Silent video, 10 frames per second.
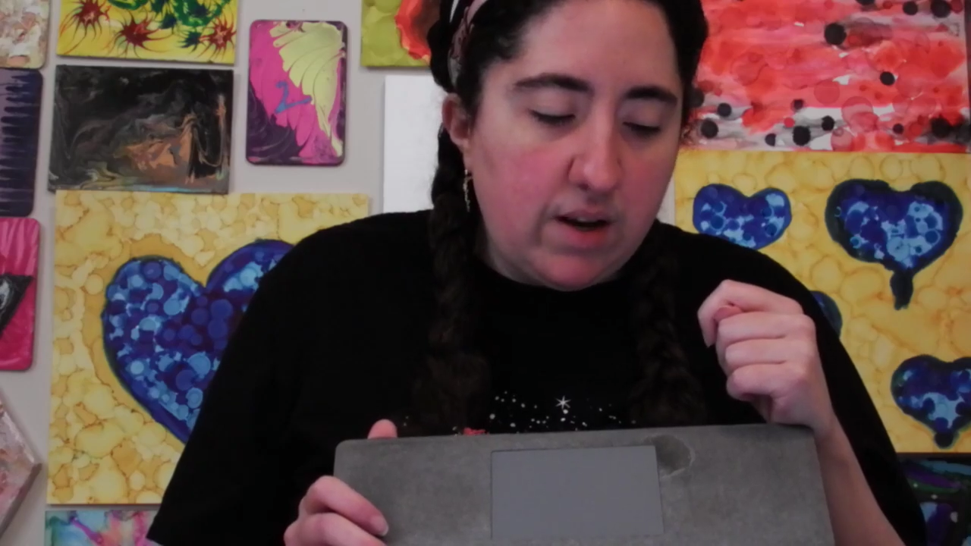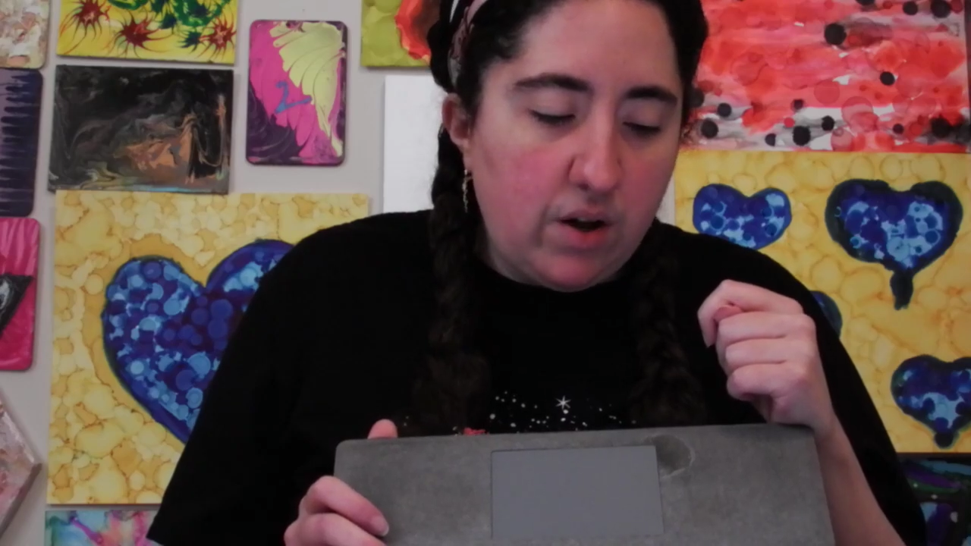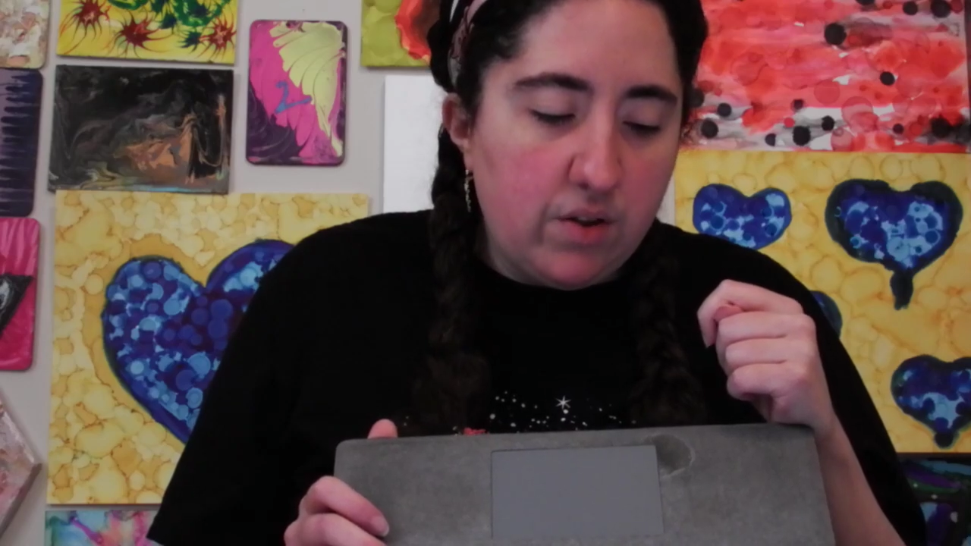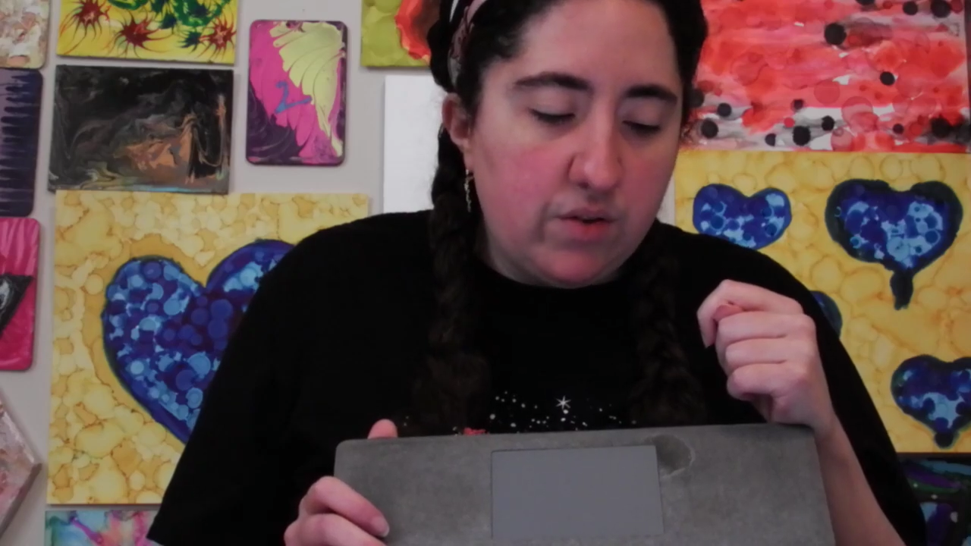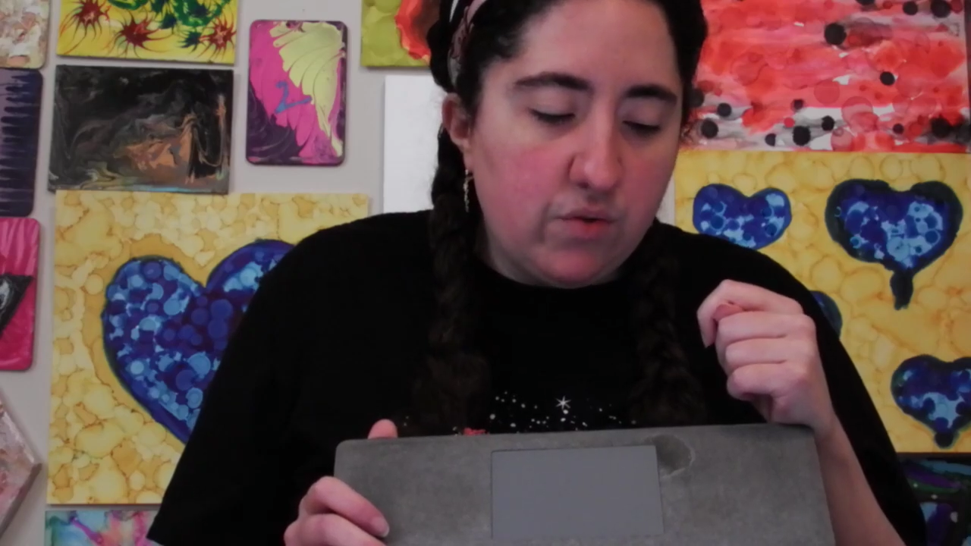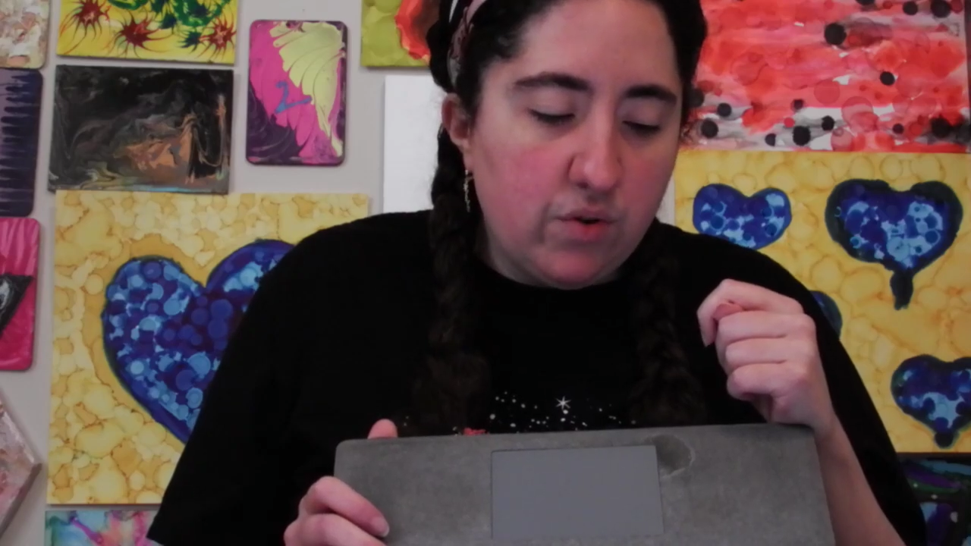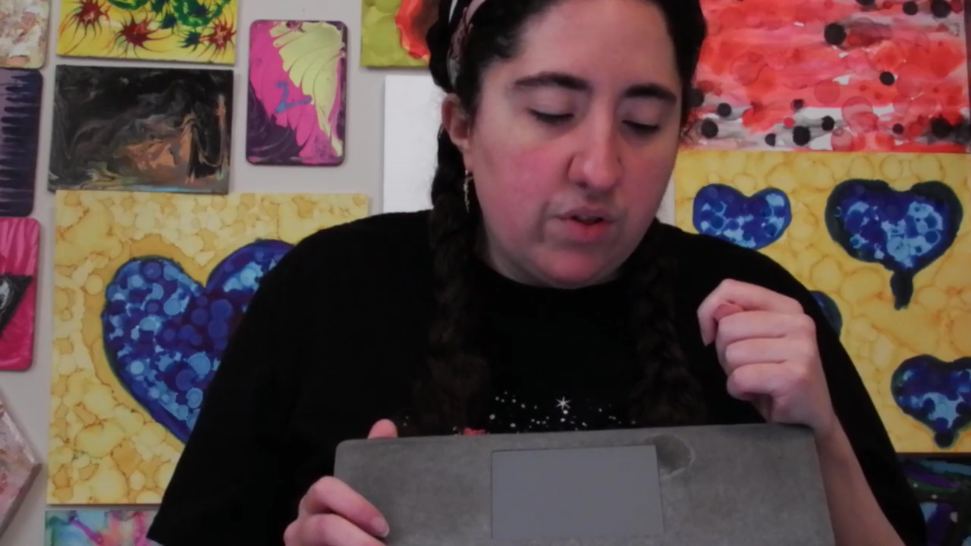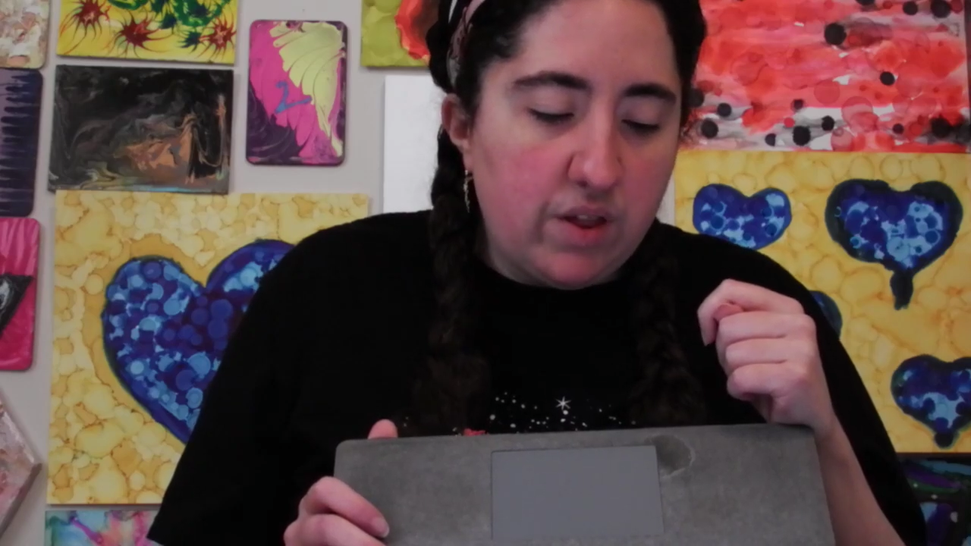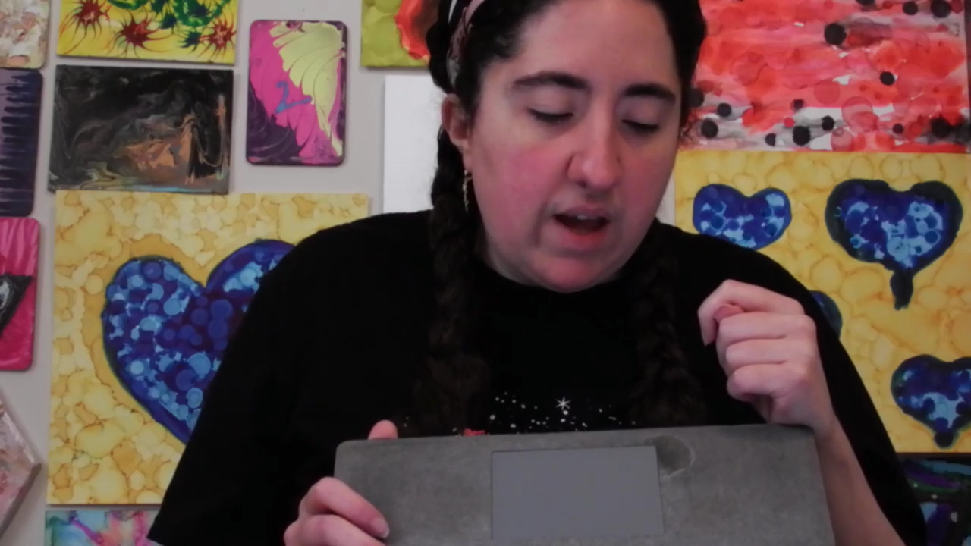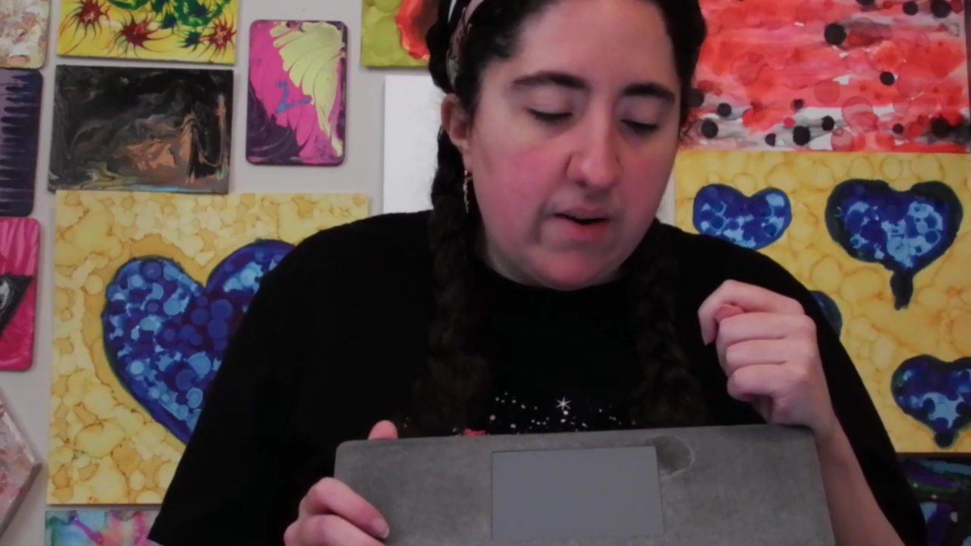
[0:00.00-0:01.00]
know the
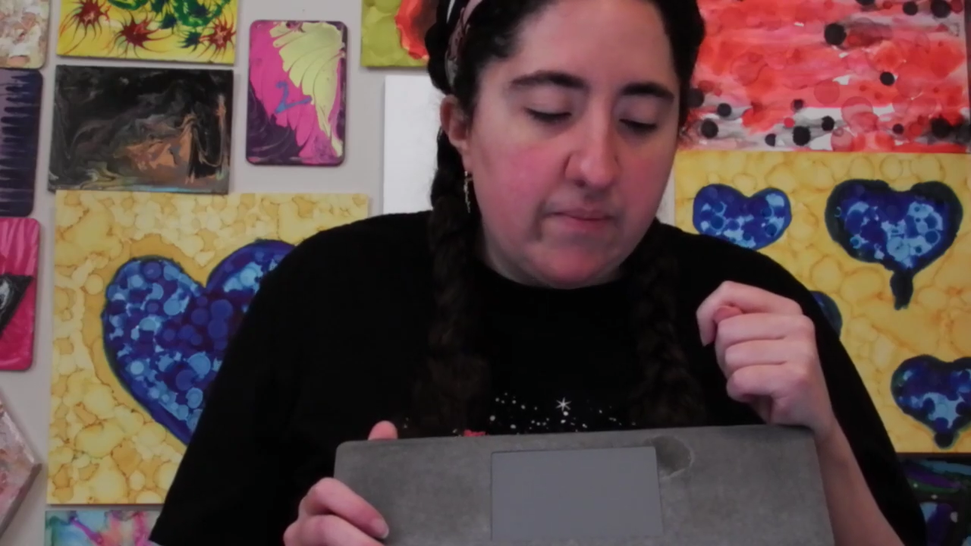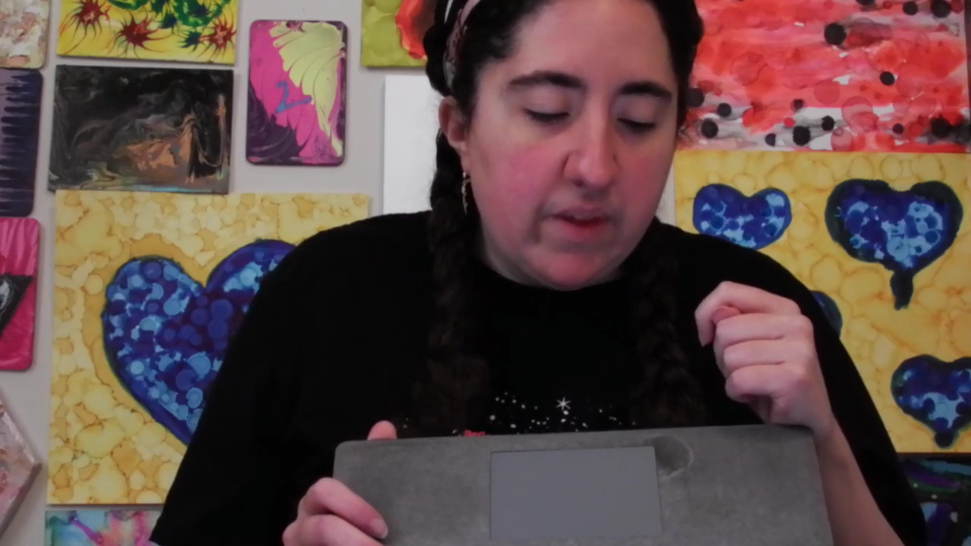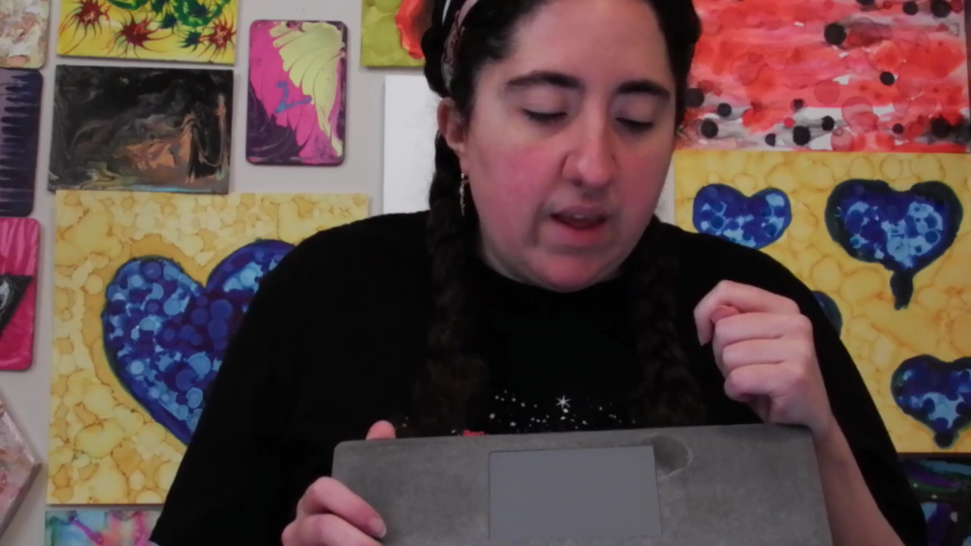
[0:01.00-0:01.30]
truth said,